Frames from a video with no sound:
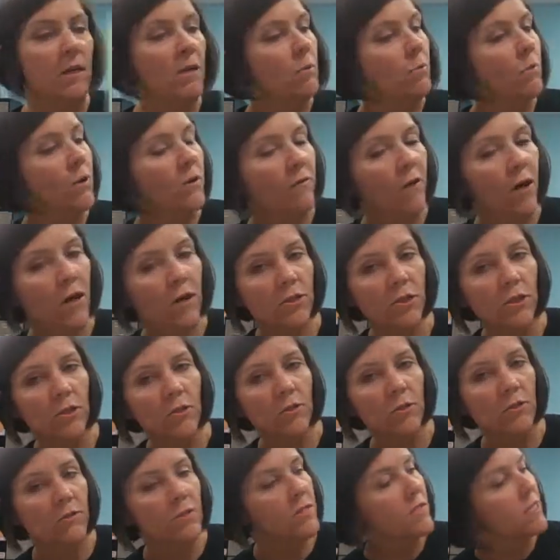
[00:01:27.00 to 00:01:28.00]
We've also
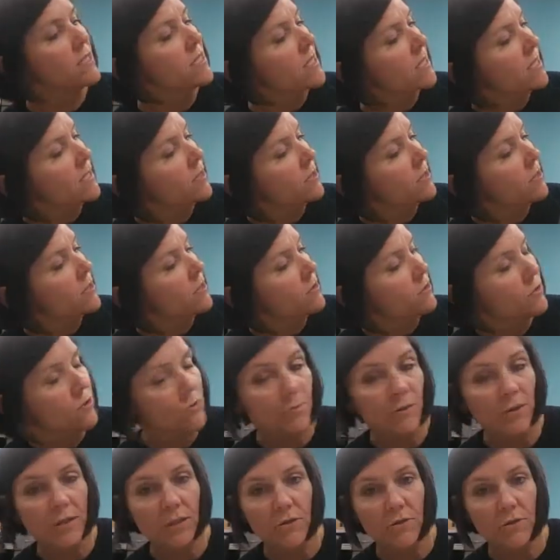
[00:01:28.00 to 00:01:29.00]
used it to
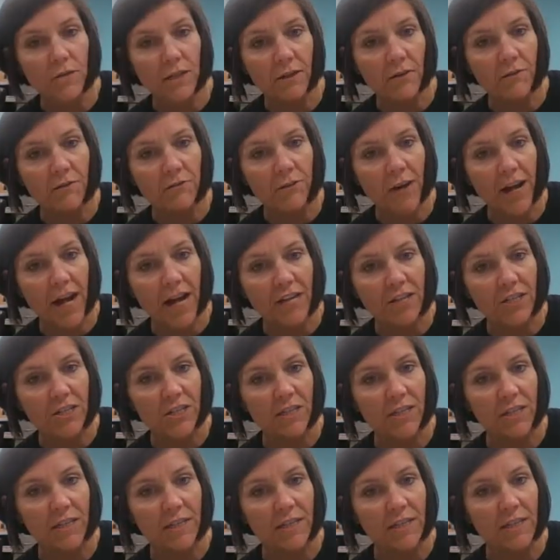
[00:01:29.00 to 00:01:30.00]
introduce reducing
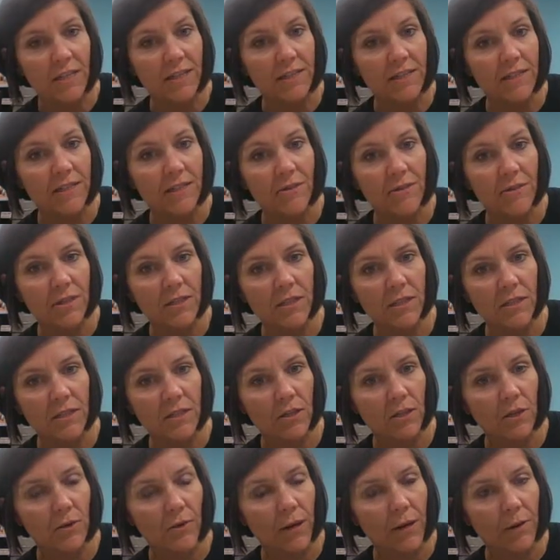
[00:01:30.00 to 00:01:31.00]
fractions, and so this
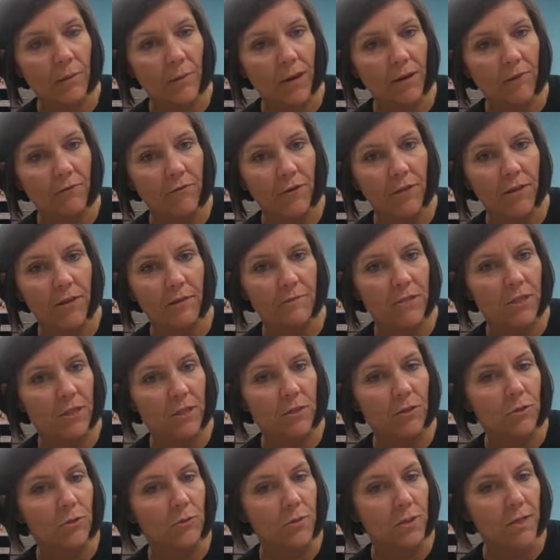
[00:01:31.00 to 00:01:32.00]
is a great way for them to
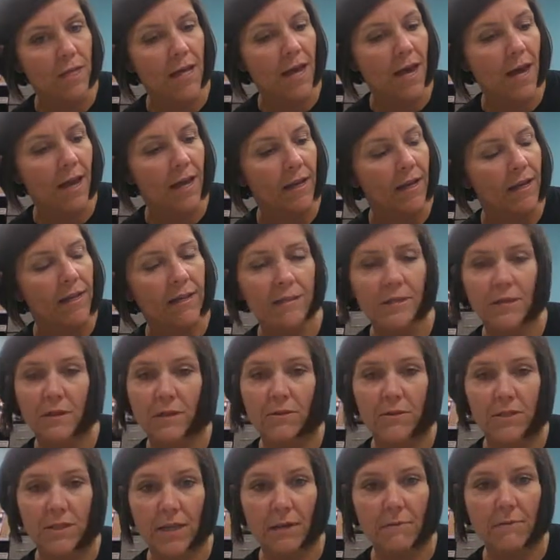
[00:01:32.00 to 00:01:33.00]
use that. And
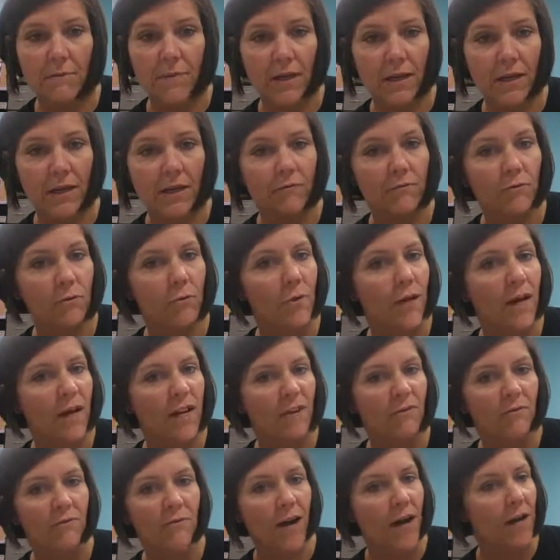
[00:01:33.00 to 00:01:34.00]
so same thing, if you
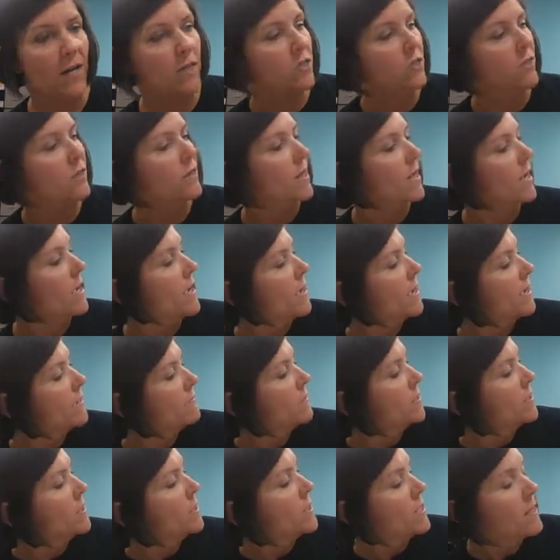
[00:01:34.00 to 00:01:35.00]
had a fraction
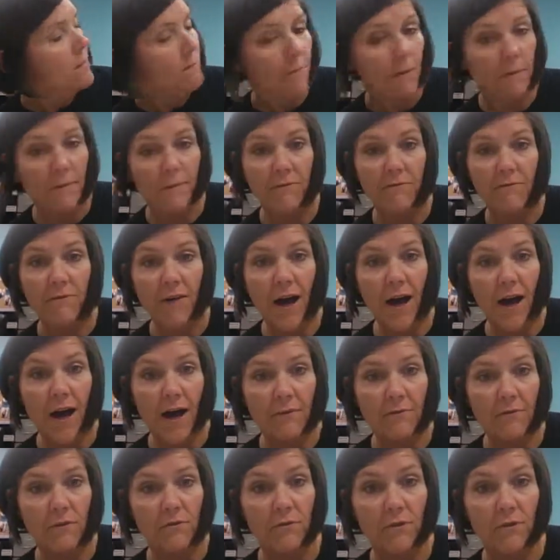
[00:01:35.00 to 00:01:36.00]
of maybe
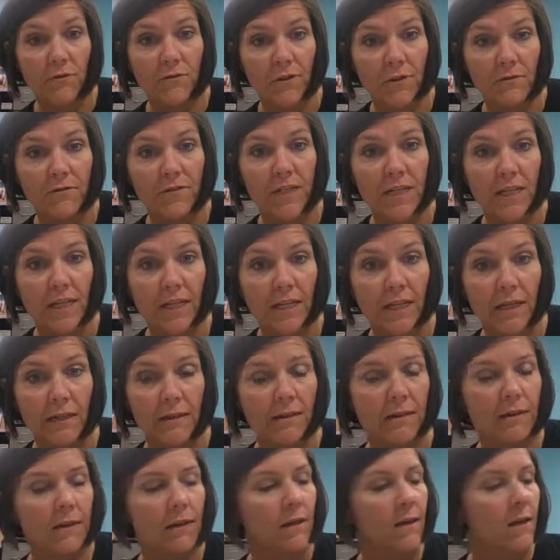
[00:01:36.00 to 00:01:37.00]

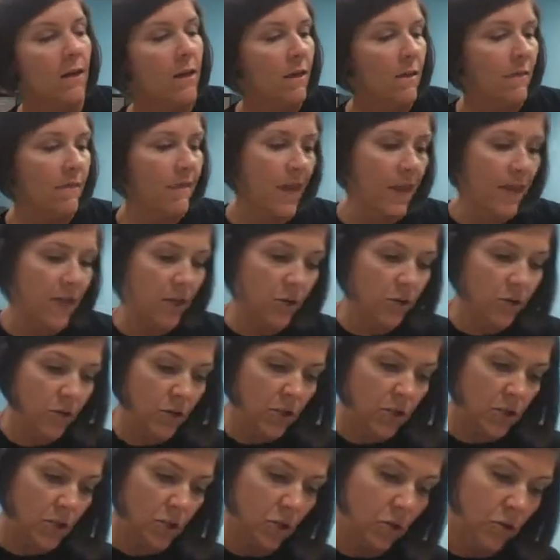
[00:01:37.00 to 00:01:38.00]
5/15, they
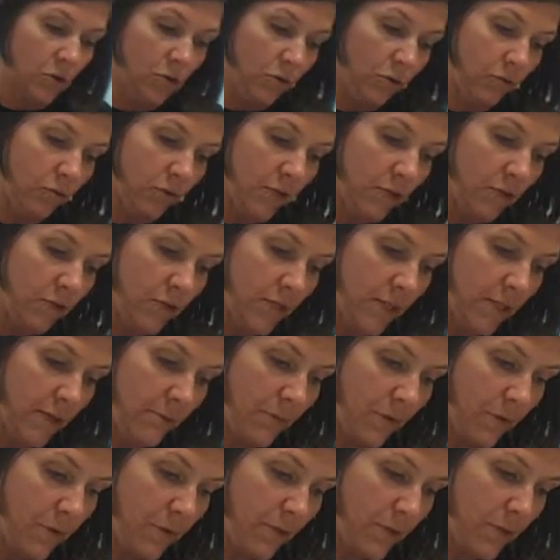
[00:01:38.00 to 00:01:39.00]
could circle those
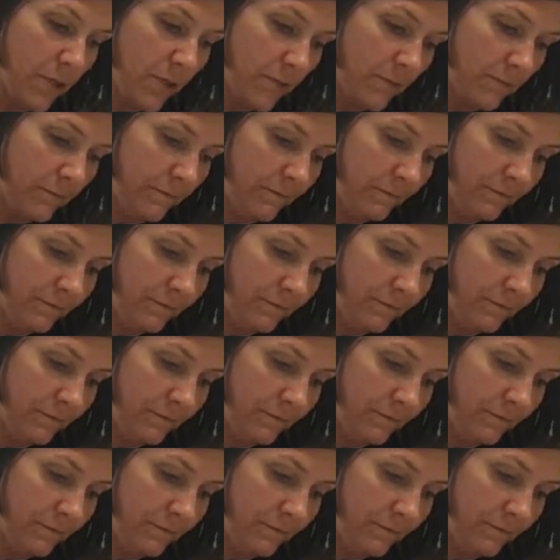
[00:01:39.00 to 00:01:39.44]
numbers,